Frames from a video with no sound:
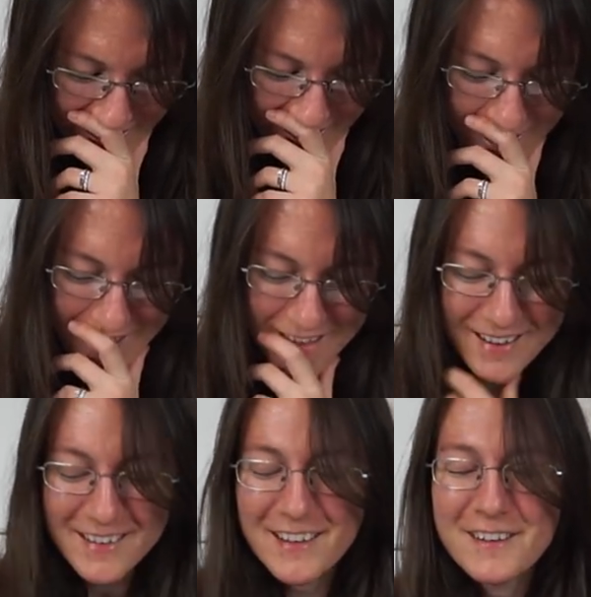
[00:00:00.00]

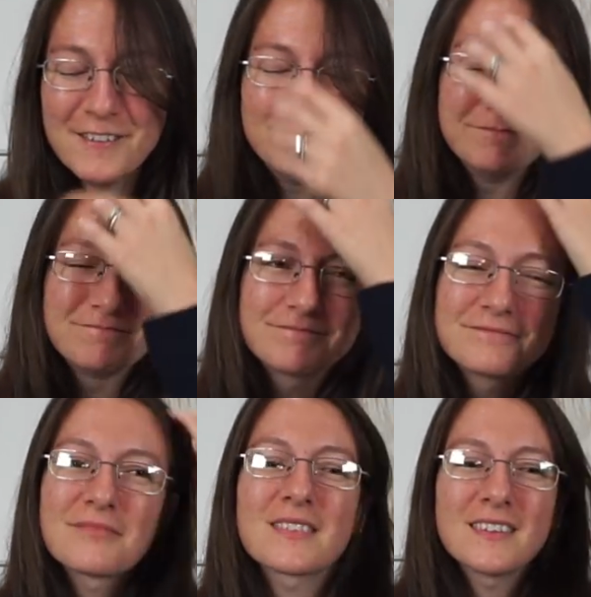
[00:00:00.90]
And
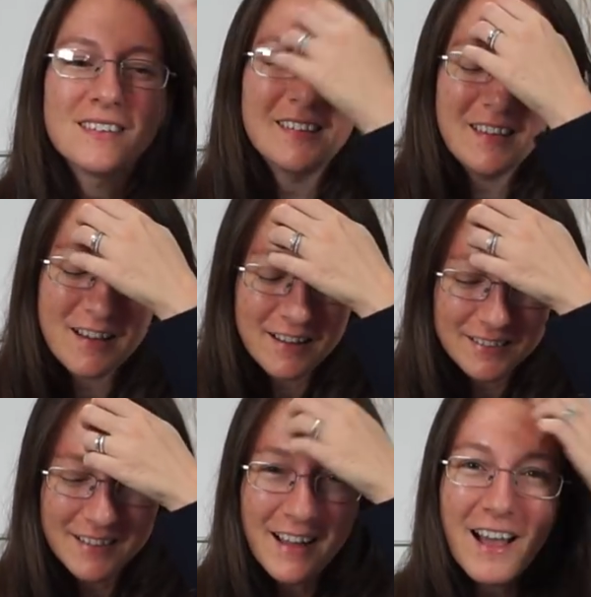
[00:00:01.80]

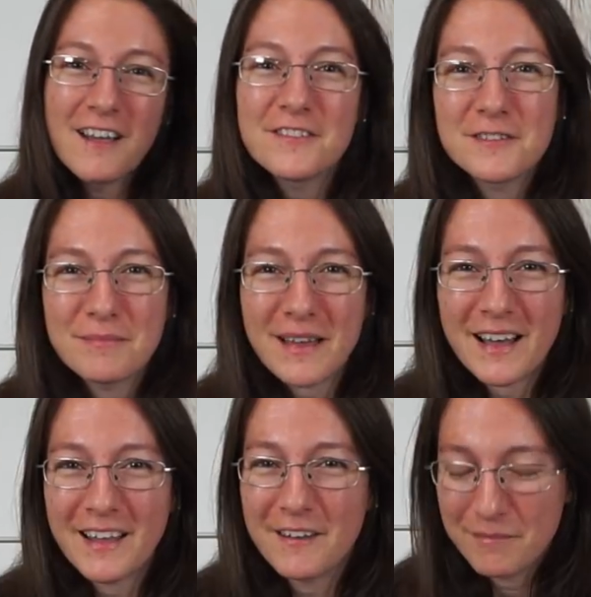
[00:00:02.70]
yeah, I feel
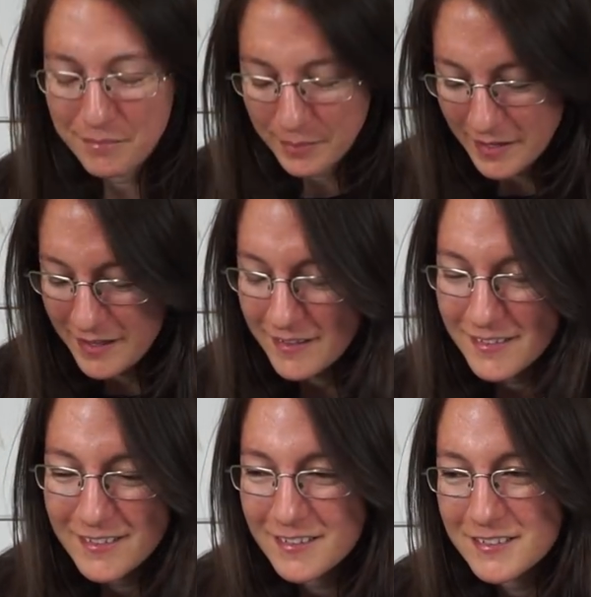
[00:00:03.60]
bad, but
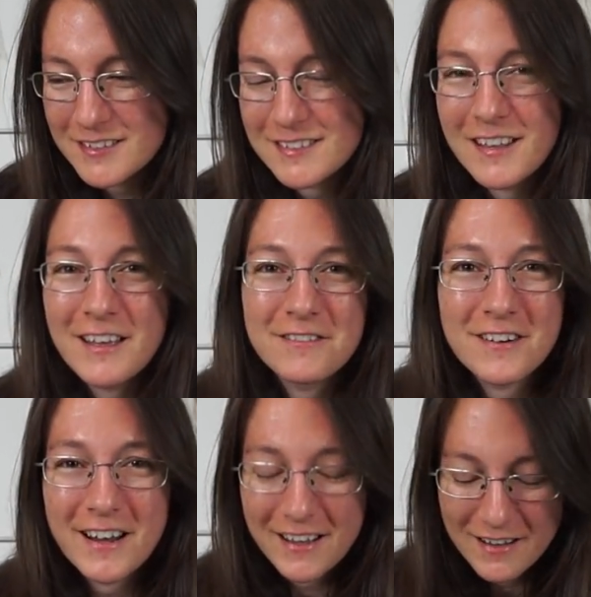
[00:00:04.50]
it's life,
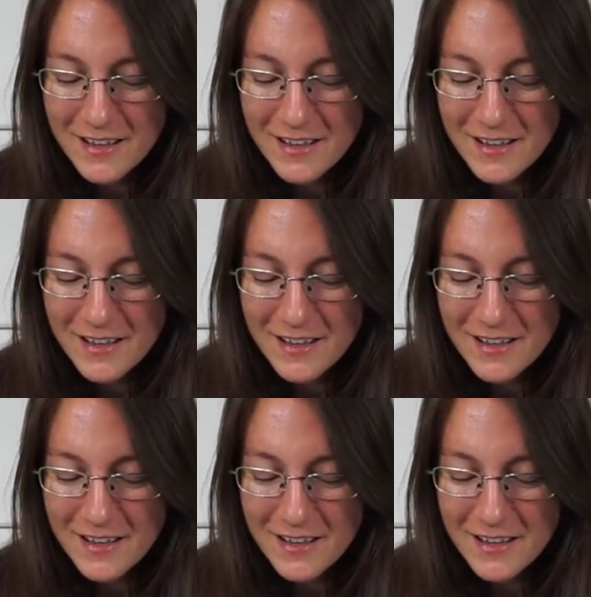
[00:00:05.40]
right?